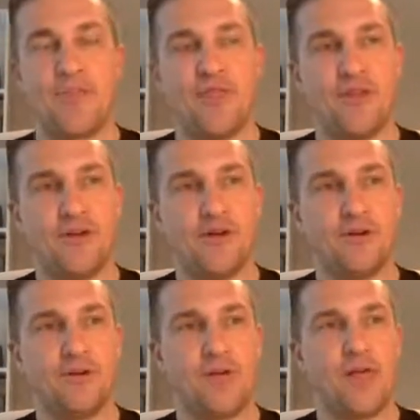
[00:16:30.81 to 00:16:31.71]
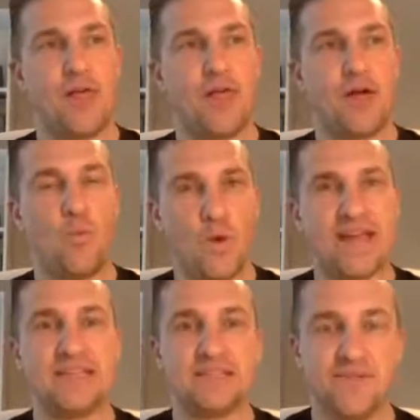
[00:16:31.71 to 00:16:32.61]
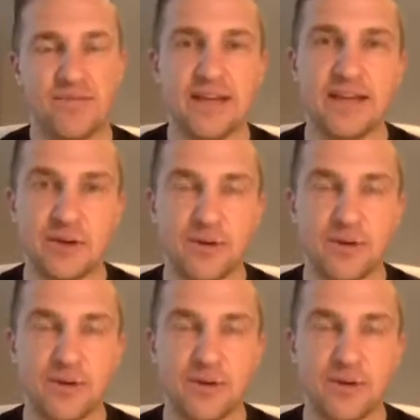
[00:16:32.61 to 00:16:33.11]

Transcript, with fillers: their ways of thinking